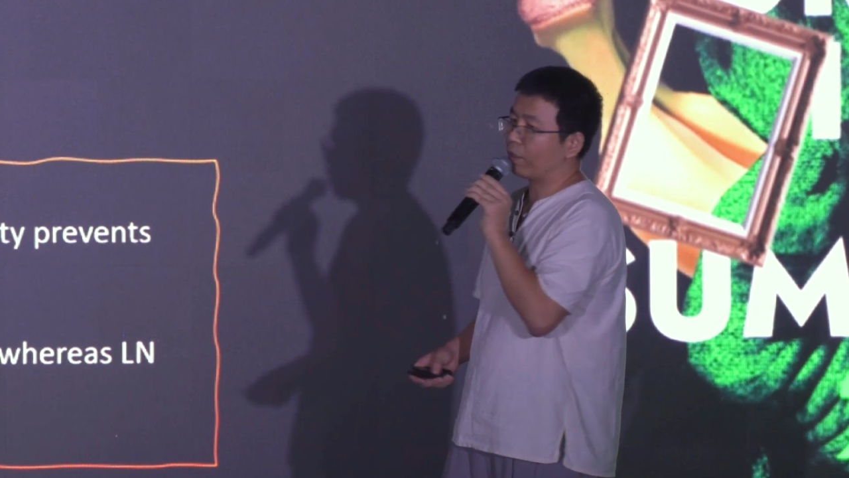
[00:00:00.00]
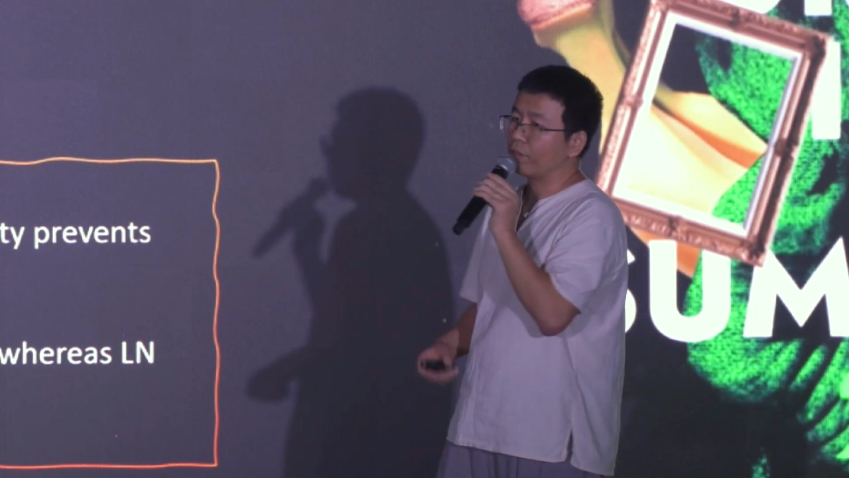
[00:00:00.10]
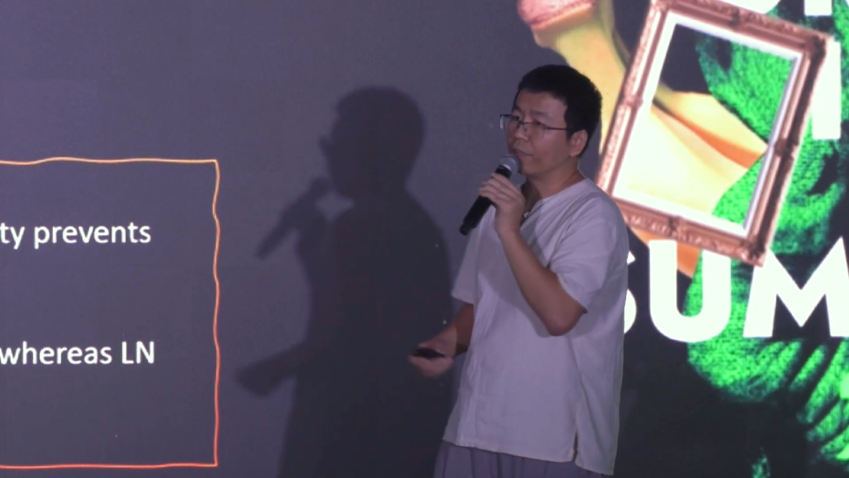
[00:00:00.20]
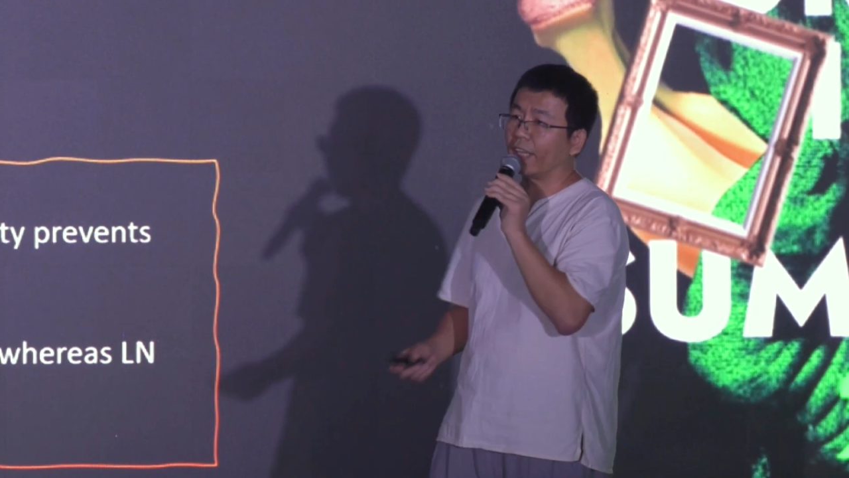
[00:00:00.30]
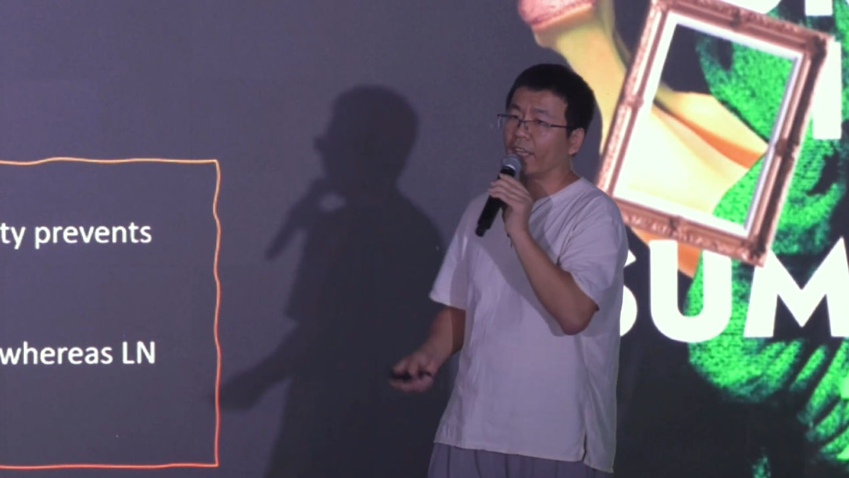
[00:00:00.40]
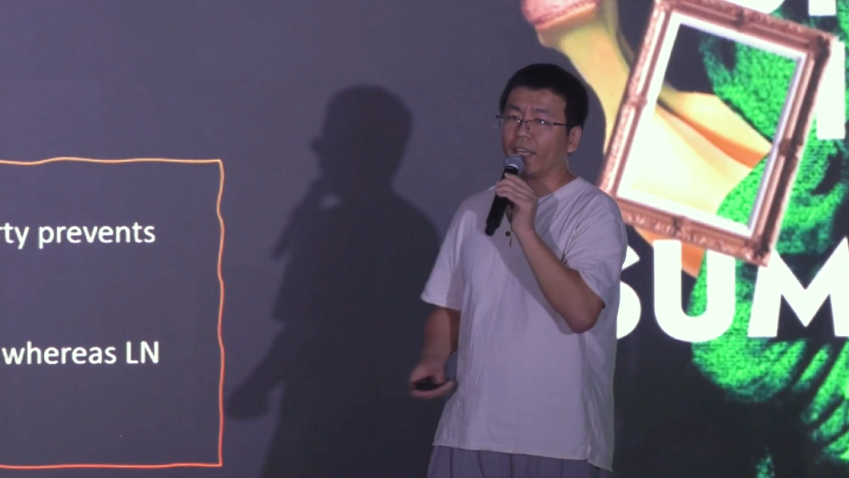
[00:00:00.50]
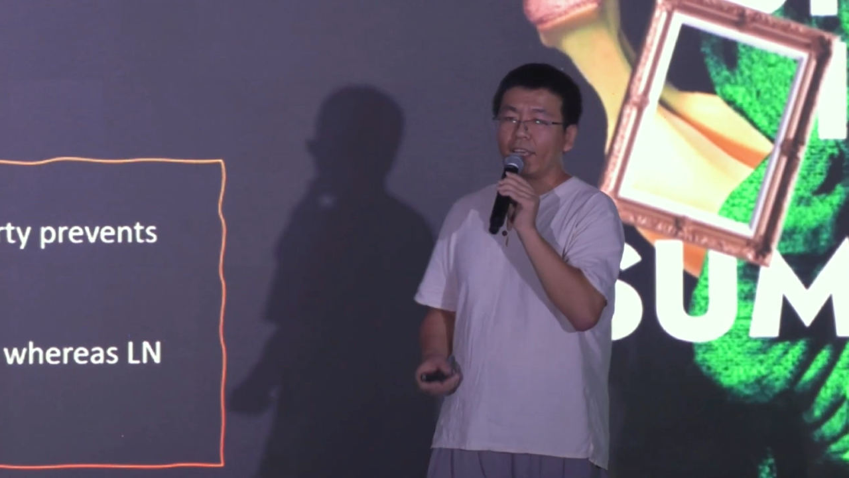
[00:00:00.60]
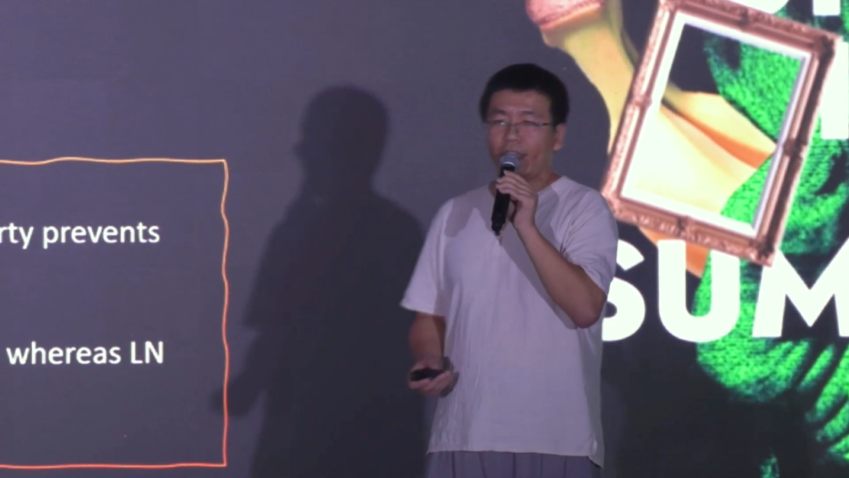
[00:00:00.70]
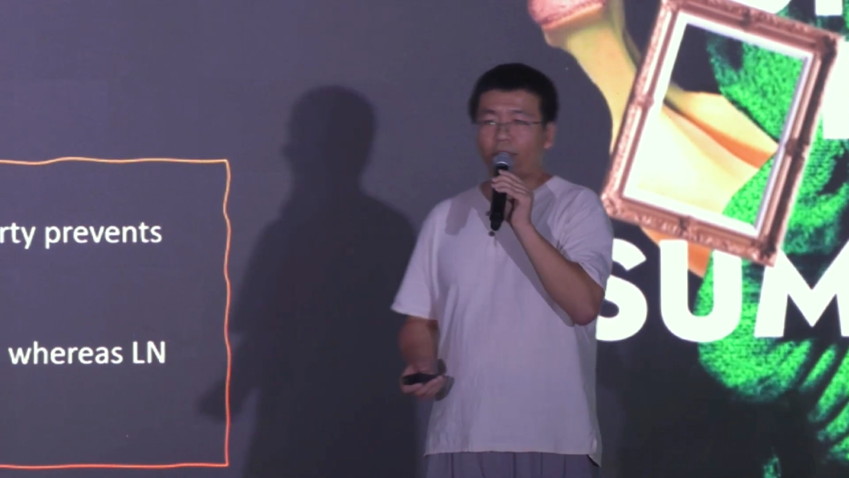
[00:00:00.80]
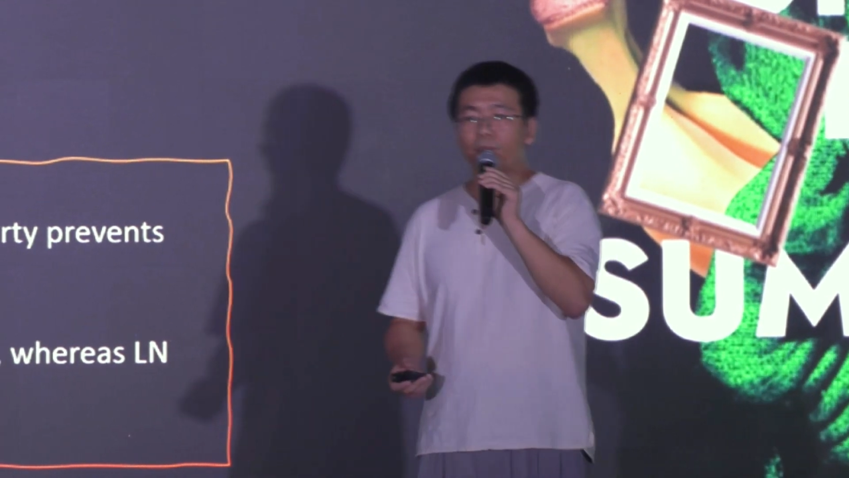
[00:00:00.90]
only
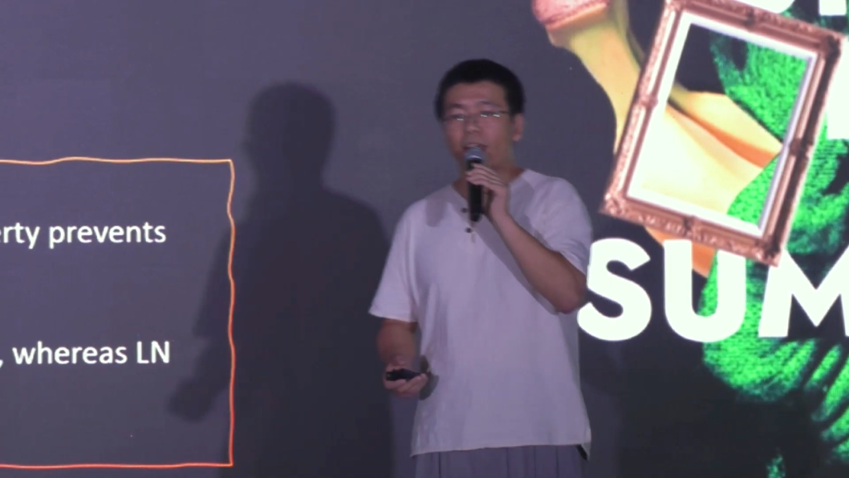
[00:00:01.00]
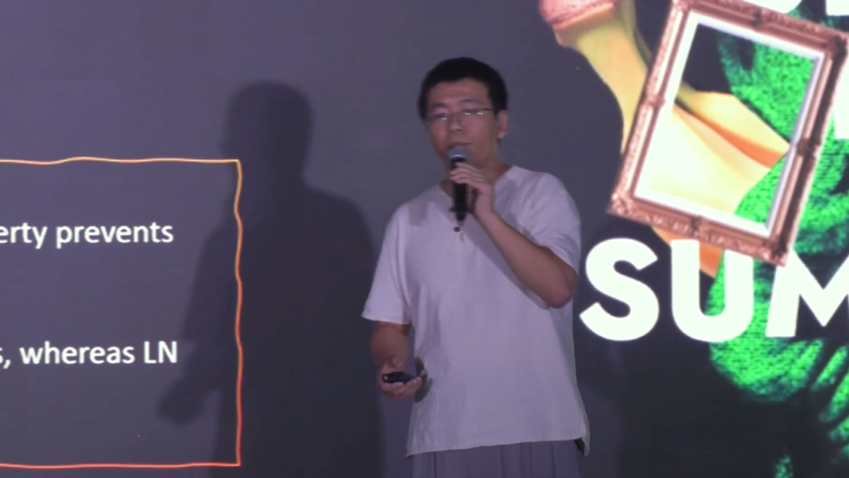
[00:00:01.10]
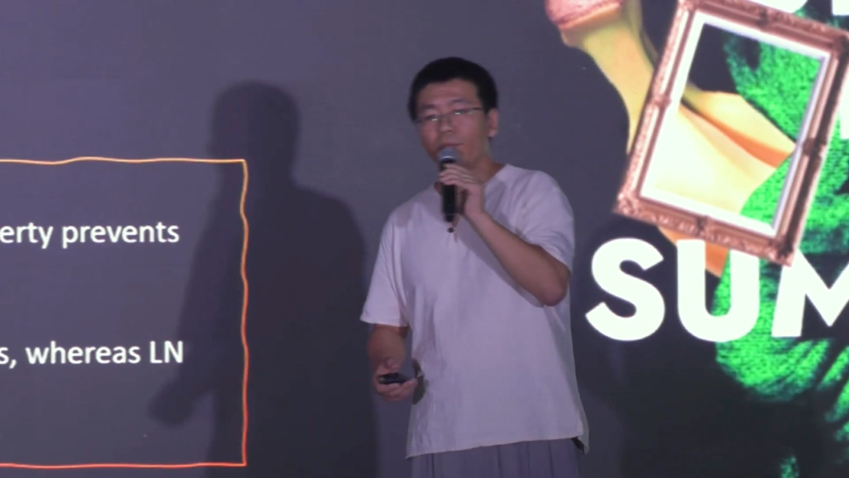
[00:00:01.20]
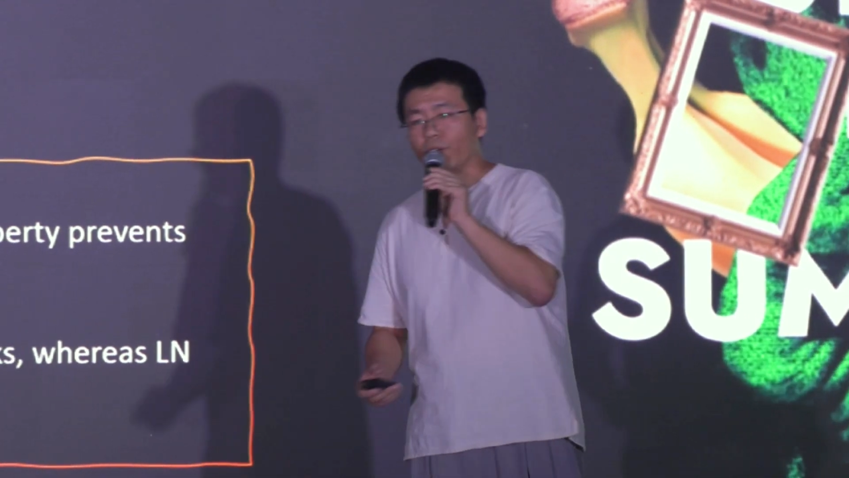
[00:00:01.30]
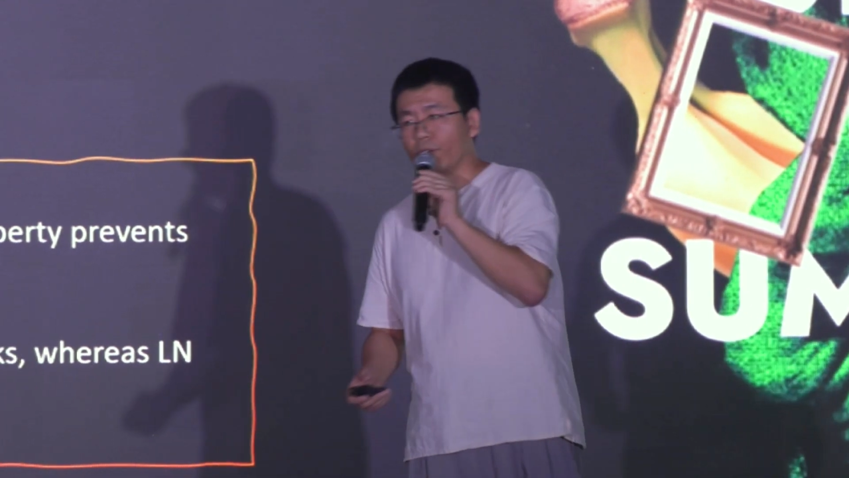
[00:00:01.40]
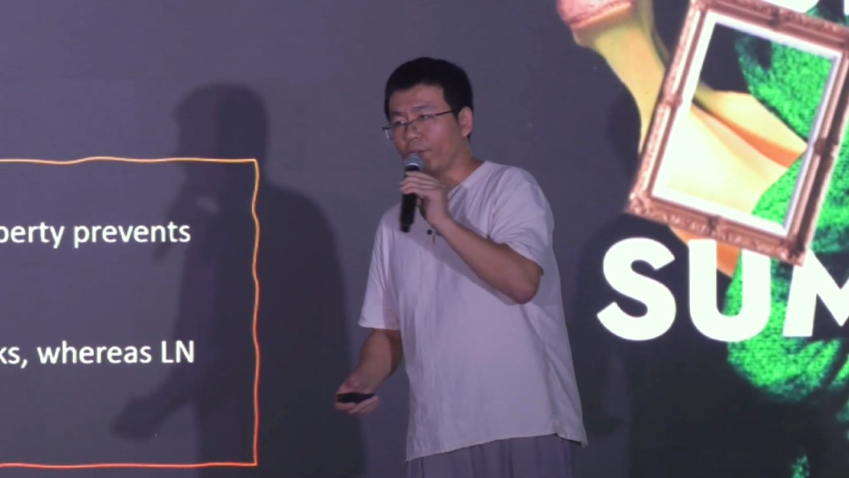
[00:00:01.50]
in mempool.